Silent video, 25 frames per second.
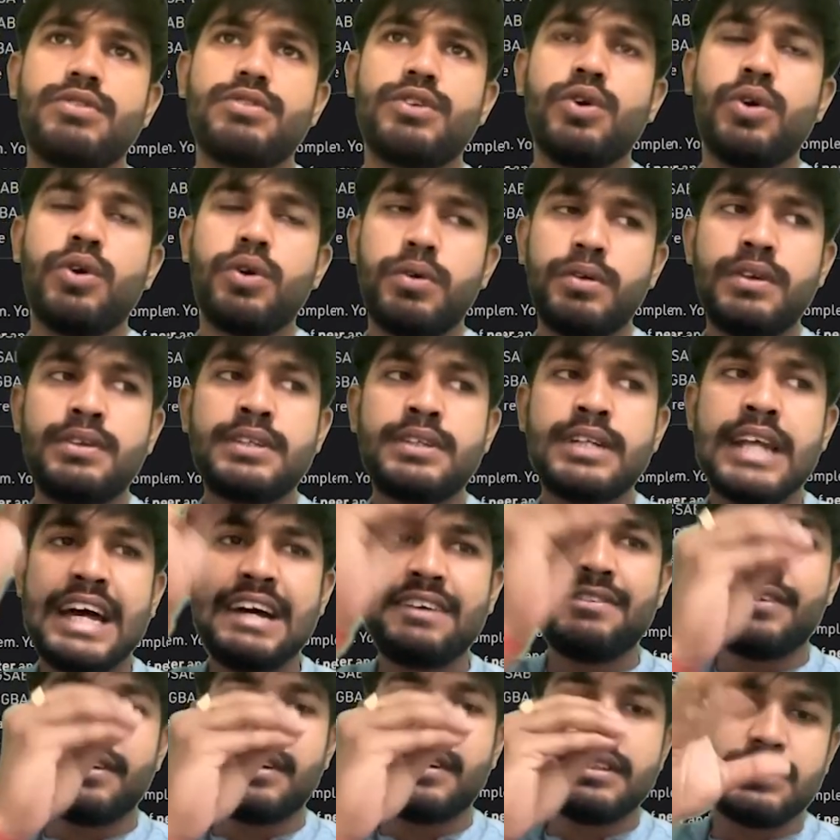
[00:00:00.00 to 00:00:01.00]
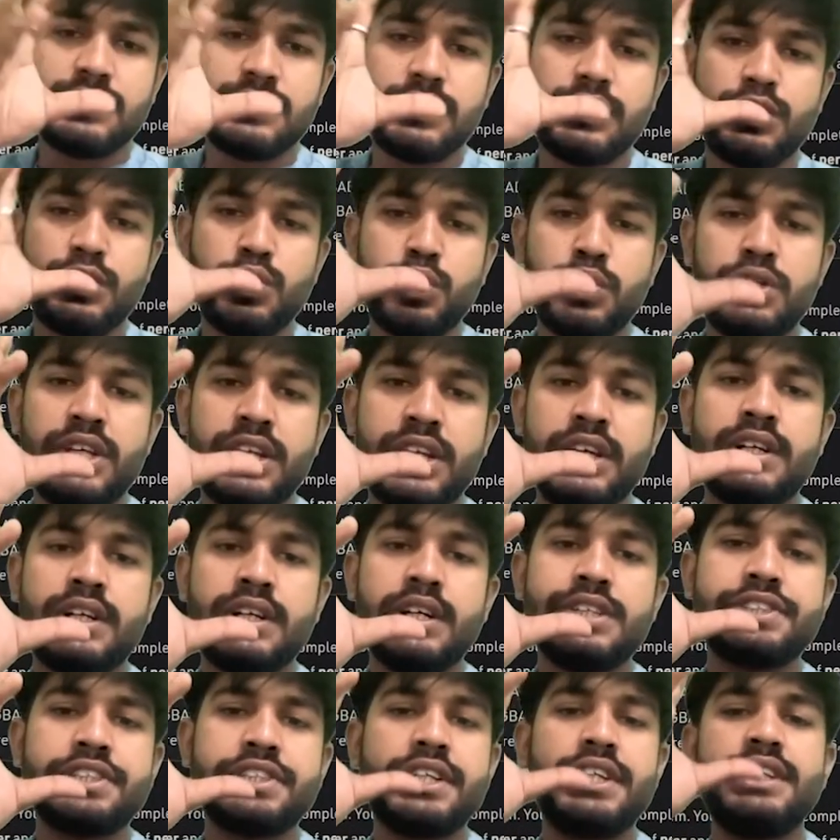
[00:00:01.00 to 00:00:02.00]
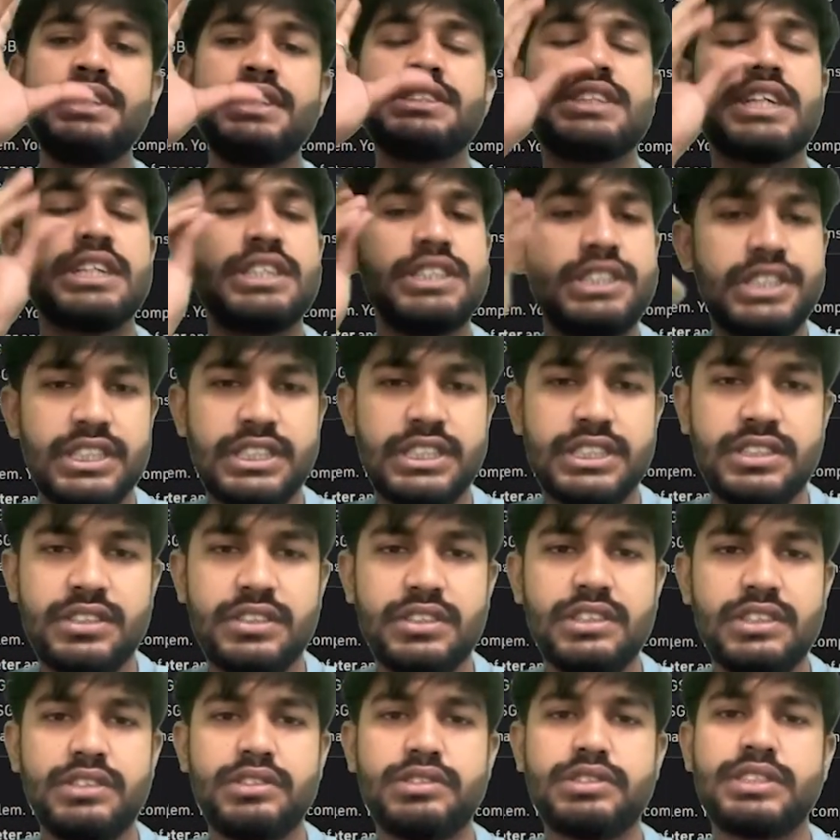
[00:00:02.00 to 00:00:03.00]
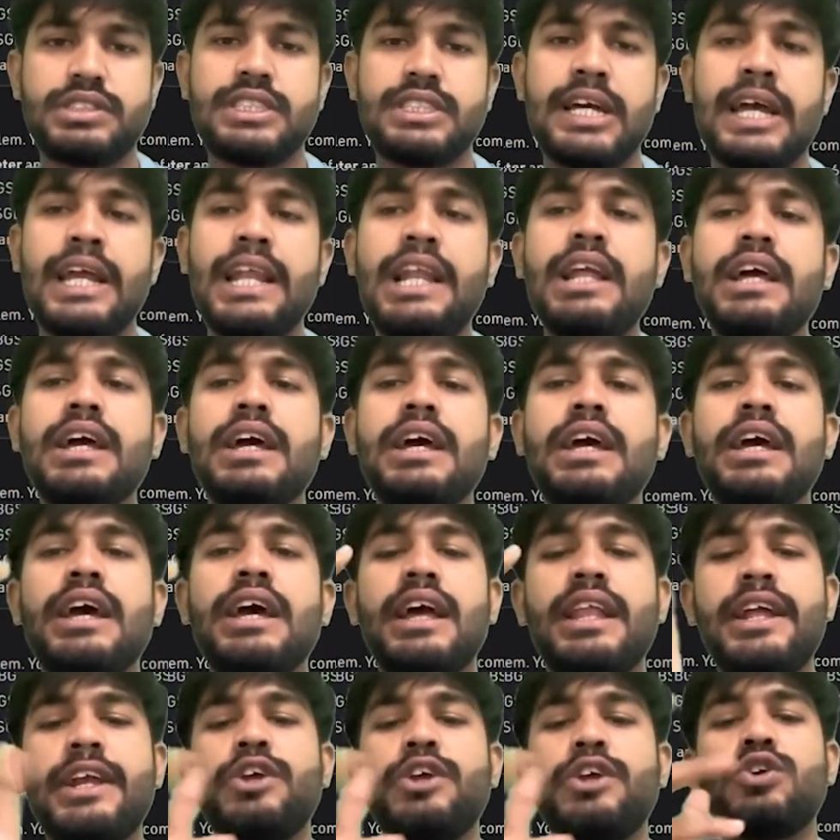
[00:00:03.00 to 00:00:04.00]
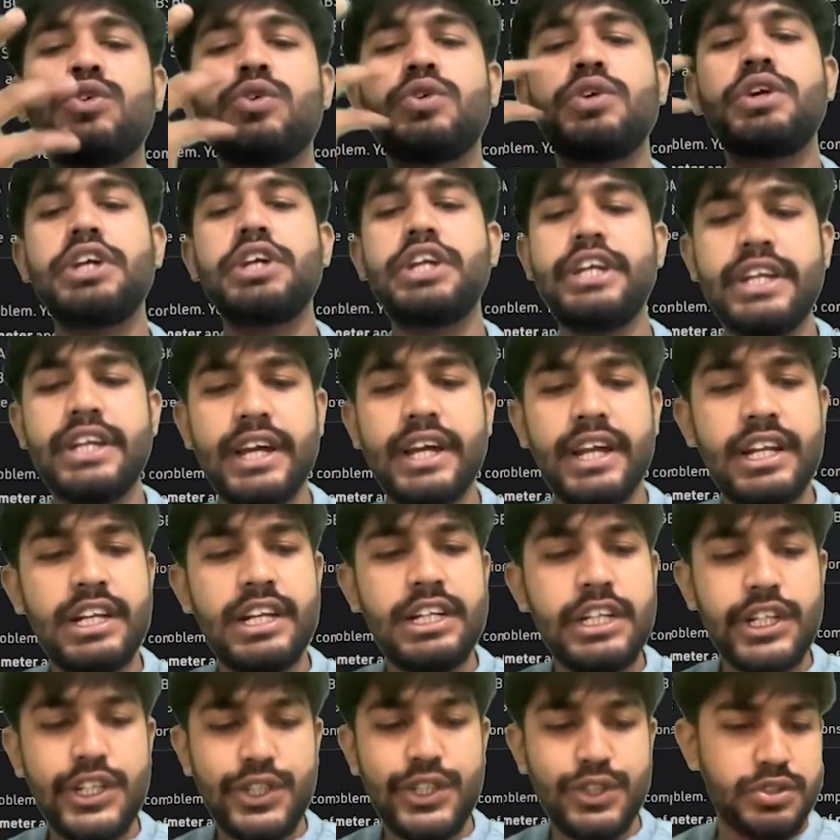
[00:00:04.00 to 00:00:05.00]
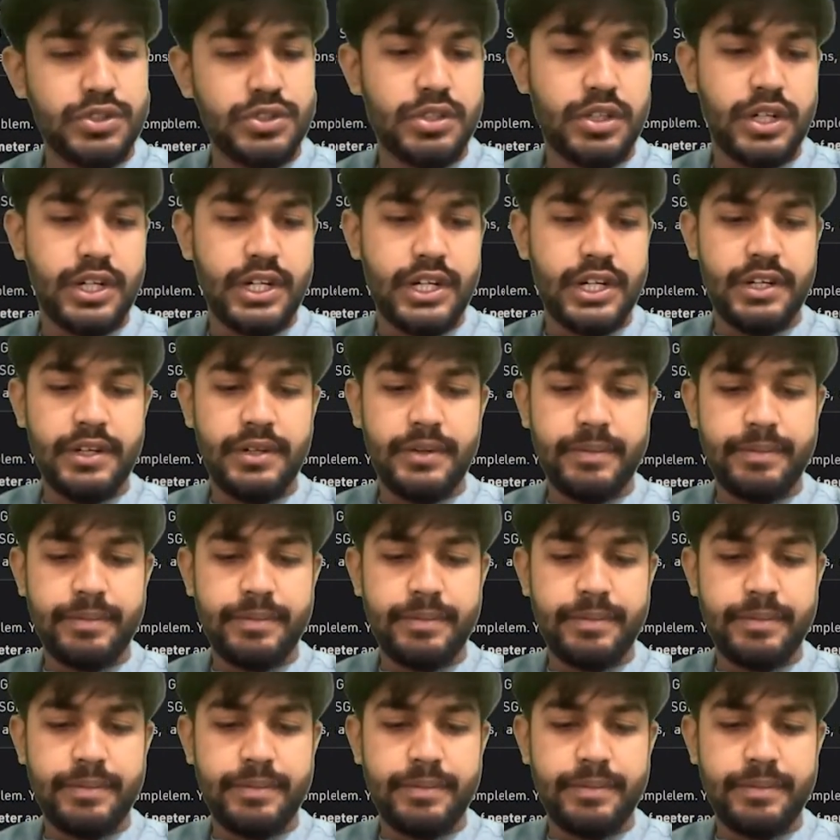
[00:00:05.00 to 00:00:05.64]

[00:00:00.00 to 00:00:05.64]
go, travel do the recursion in such a style that you don't need, really need to sort it.